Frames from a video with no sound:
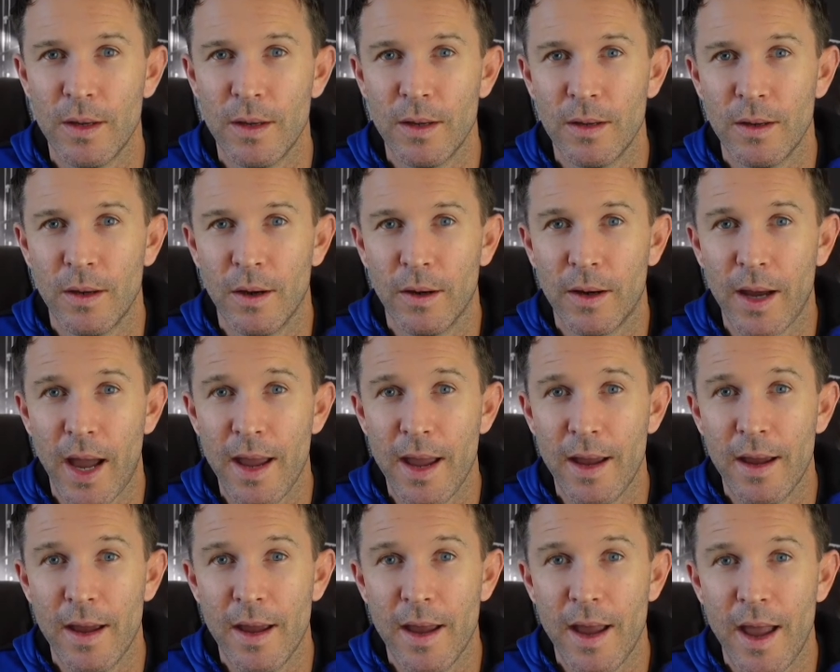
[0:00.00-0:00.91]

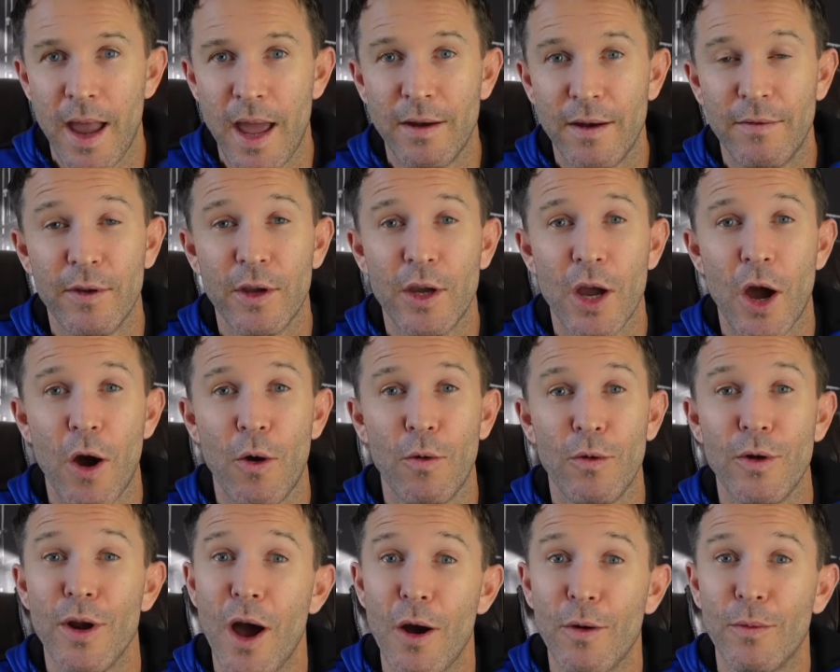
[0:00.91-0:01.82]
Okay? And if you go,
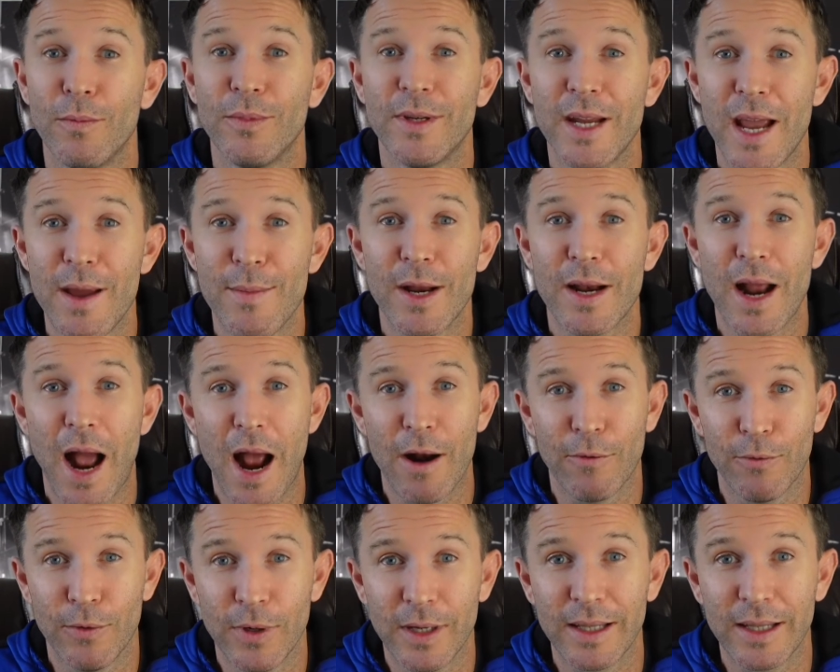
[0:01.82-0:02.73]
no, Damon, I
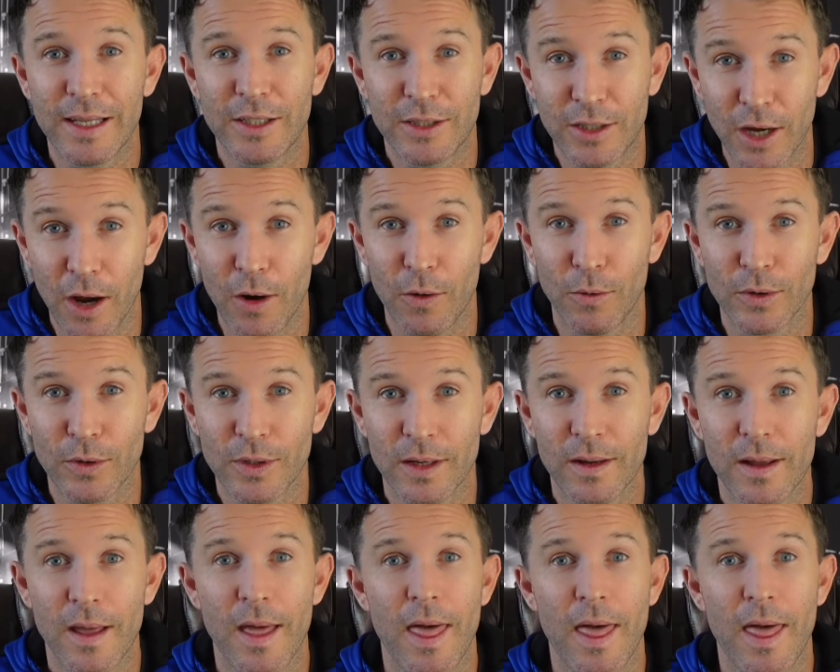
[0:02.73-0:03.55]
really don't,